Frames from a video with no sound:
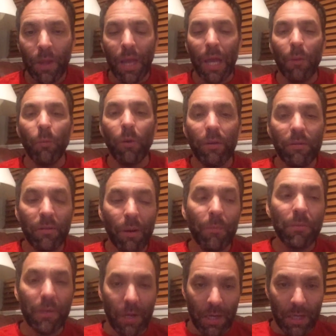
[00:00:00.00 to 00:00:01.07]
And we
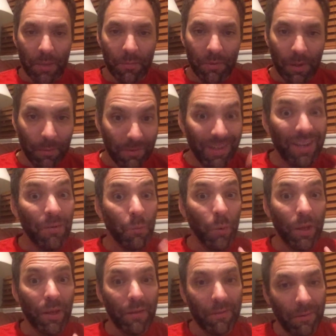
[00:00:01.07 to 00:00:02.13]
sometimes, and I'm saying
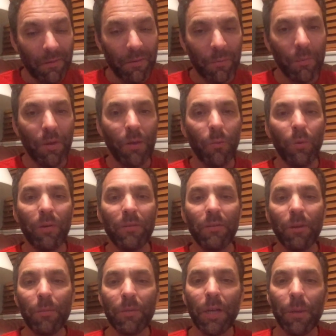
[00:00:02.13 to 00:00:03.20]
weeks, this is me, we
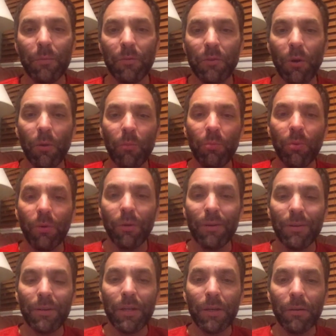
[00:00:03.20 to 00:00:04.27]
sometimes don't put
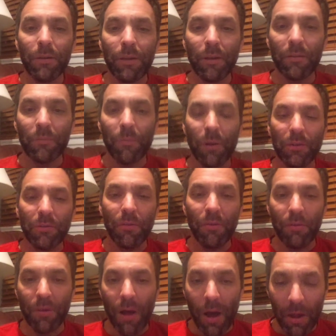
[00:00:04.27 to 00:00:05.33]
nearly as much
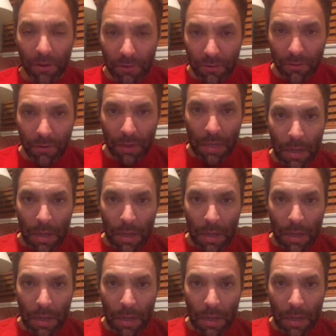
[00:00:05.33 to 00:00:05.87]
thought